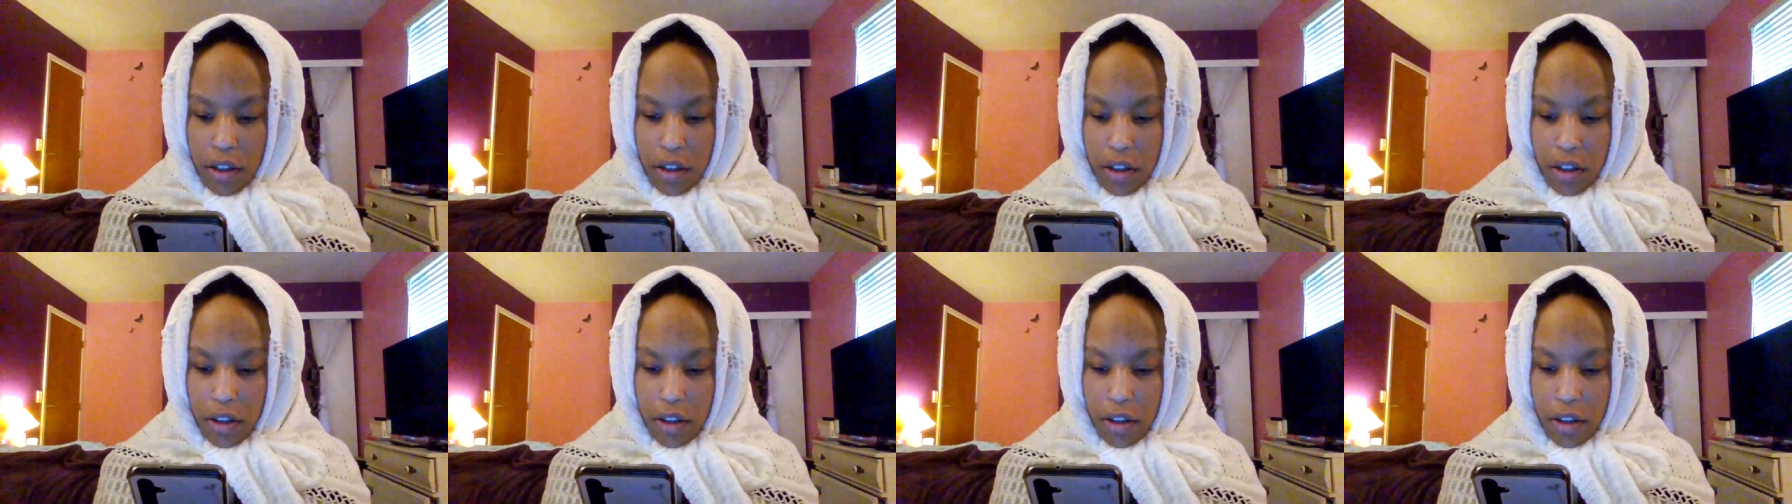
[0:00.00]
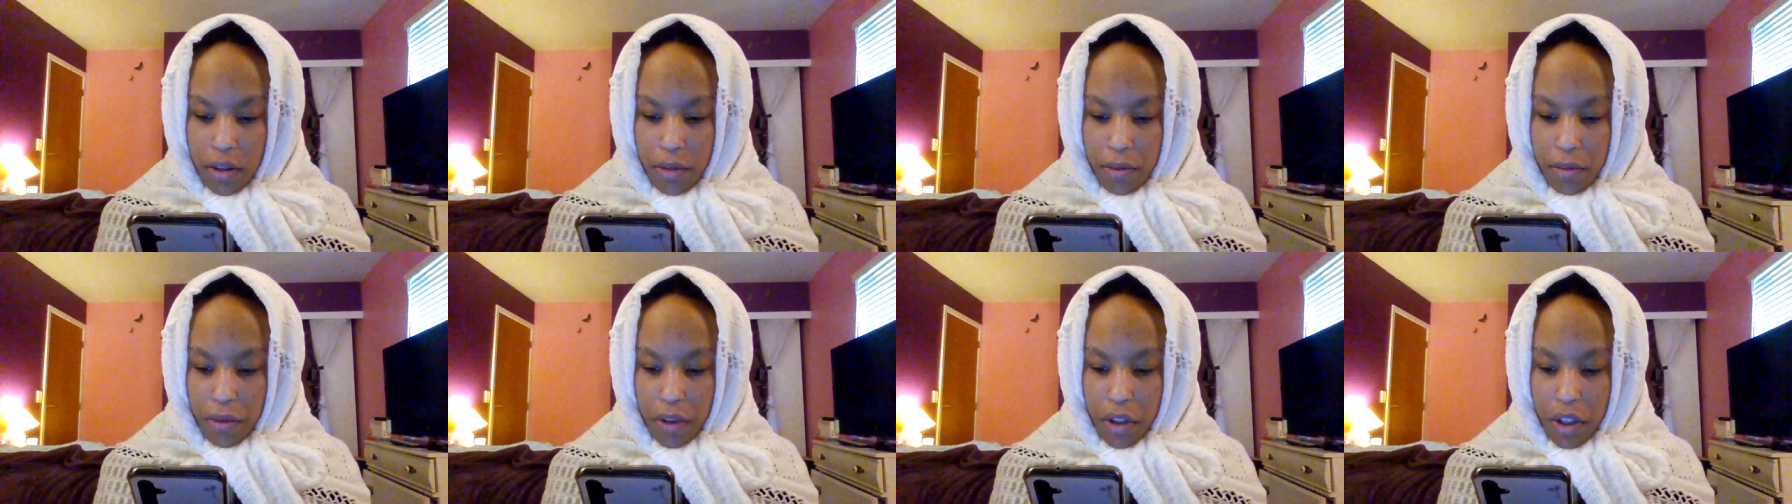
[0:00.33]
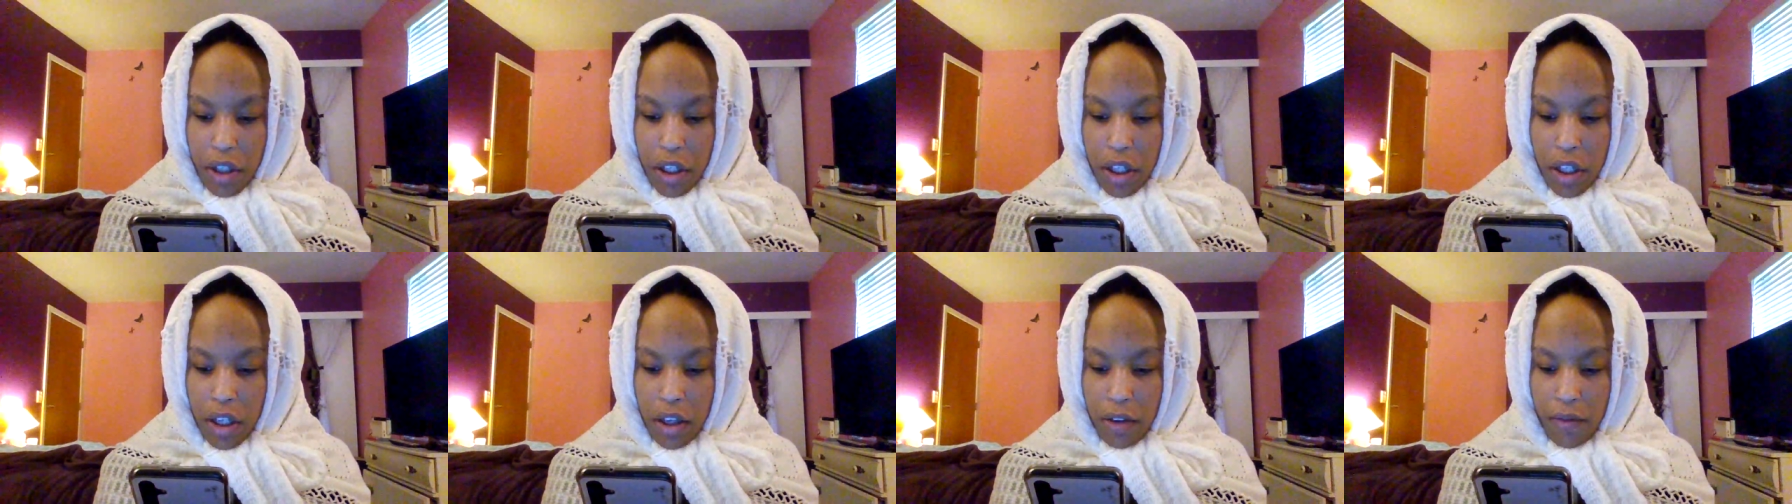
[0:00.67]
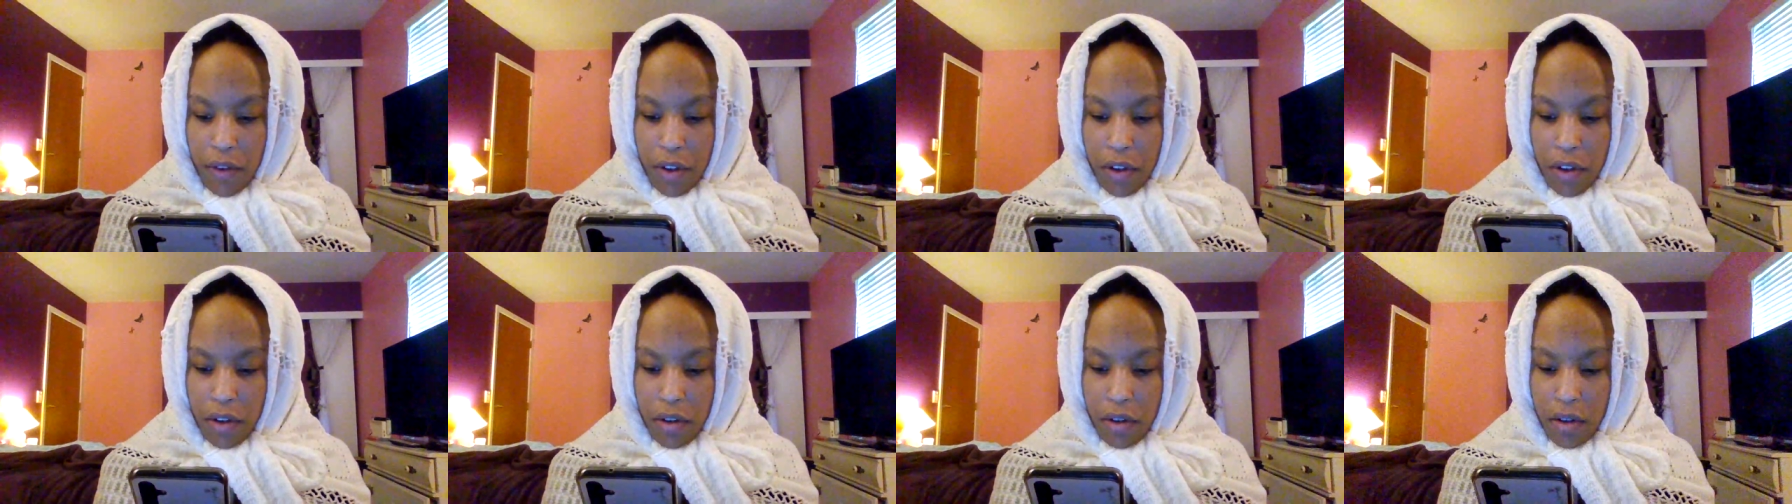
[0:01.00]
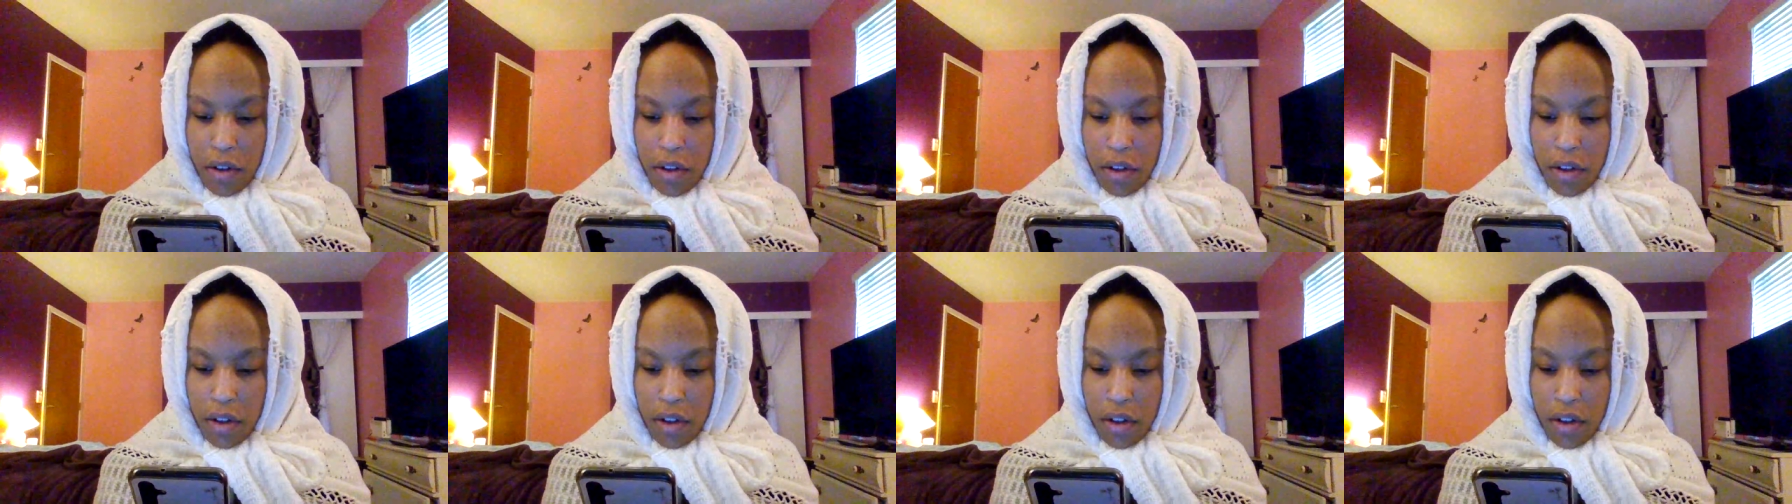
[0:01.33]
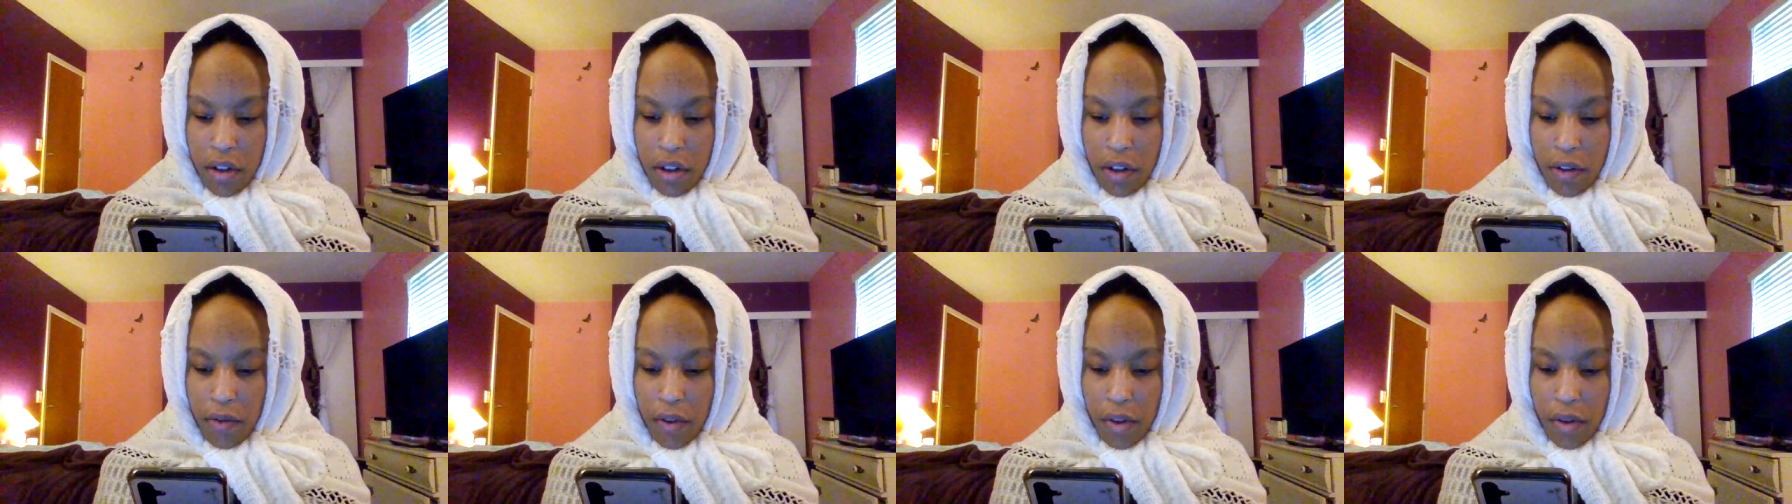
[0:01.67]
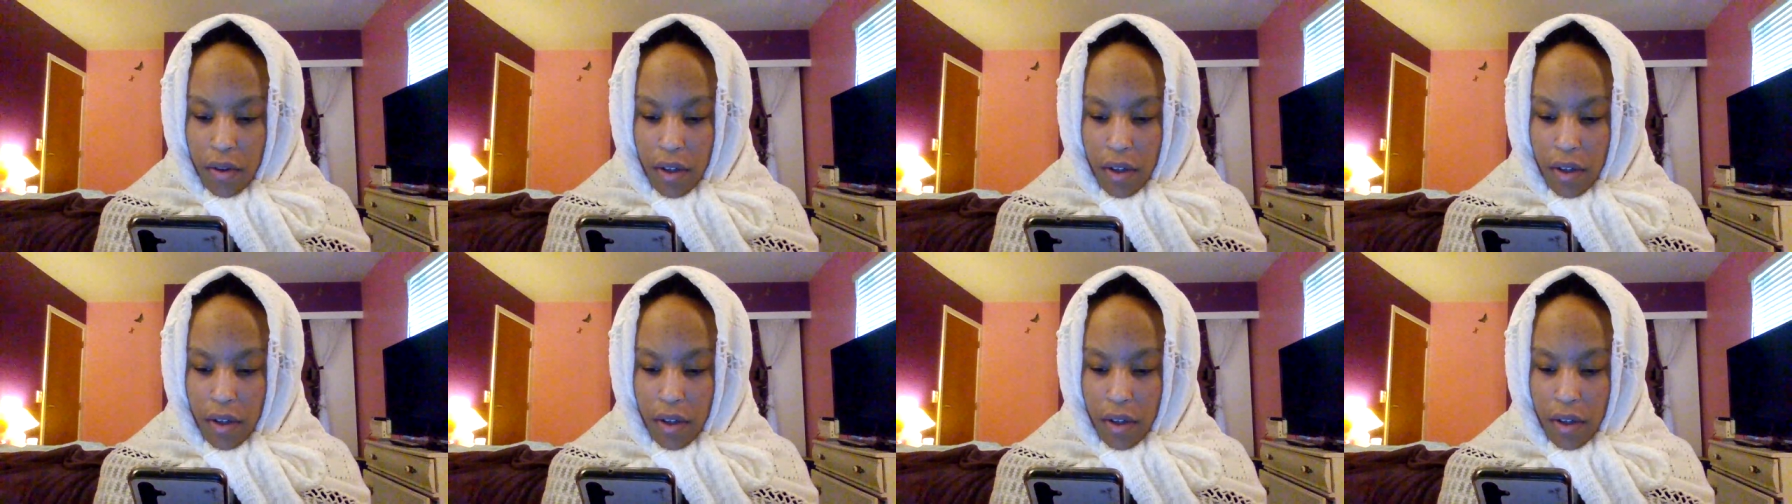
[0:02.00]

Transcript: Um, if you if